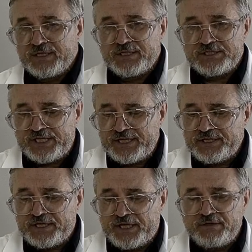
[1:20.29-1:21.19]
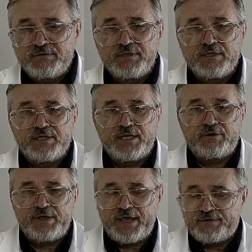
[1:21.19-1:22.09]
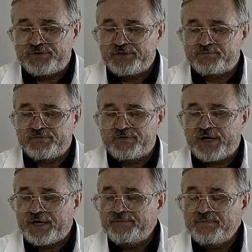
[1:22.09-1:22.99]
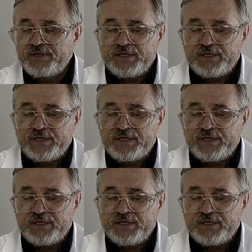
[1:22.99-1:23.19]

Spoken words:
The second thing that we have to provide